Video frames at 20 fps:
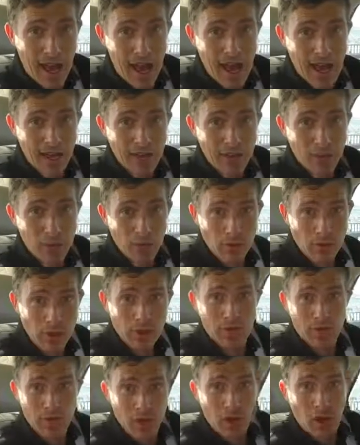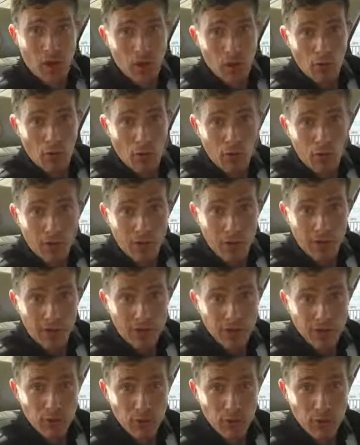and it will lift the car up before you
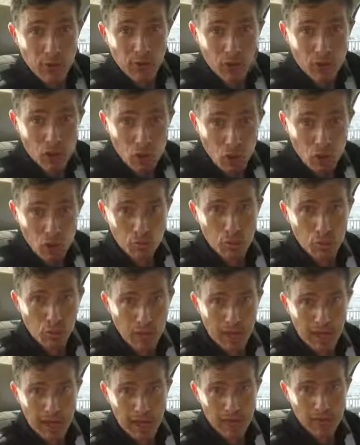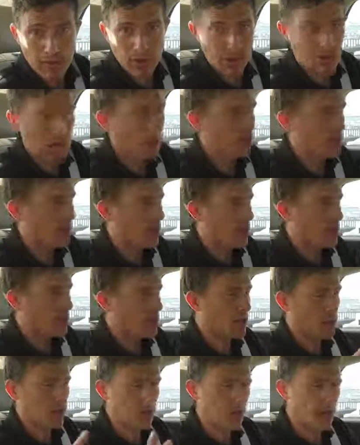get to a bump to smooth it out. So
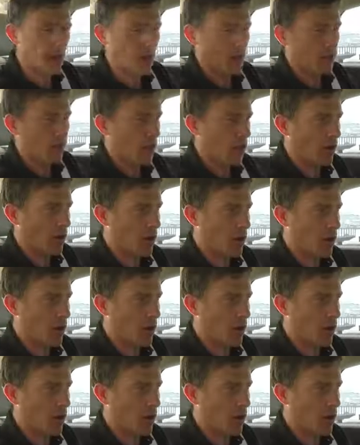you can turn it off and on.